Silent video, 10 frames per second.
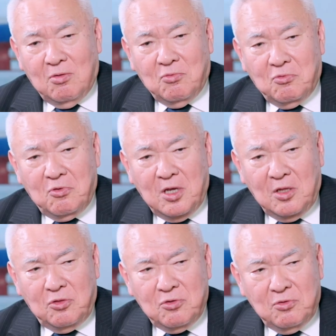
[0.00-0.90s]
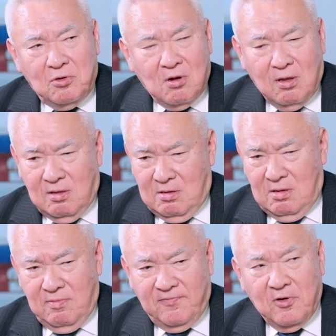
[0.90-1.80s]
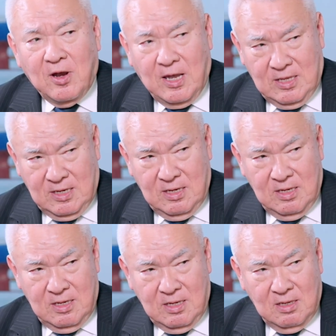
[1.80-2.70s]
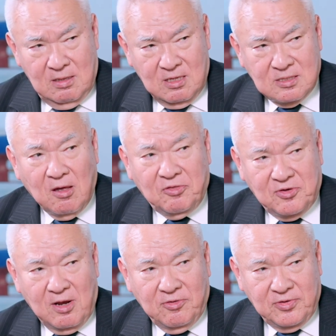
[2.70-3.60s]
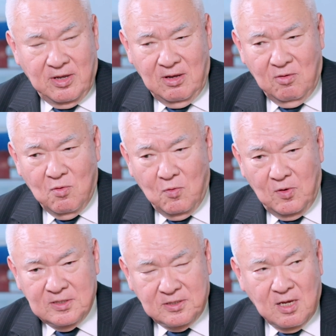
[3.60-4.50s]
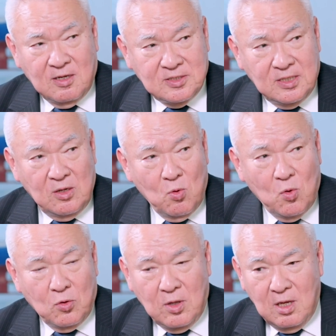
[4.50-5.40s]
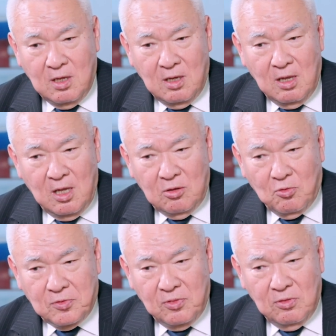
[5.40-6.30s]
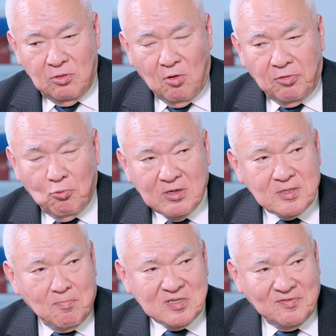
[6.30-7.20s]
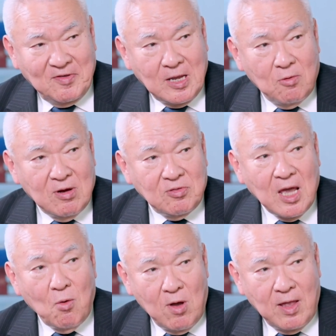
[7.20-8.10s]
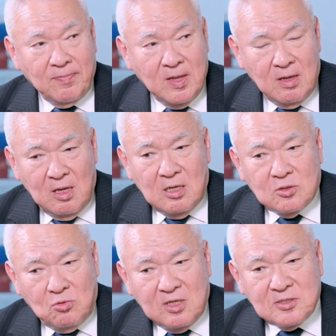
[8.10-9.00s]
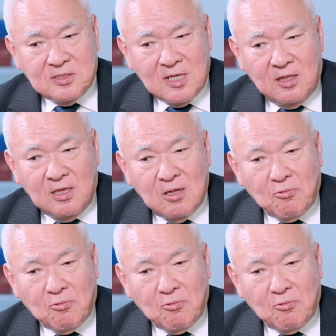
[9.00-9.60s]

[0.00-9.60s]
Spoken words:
we do not forget the South China Sea or East China Sea or the Northwestern Pacific around Taiwan. So US is sending the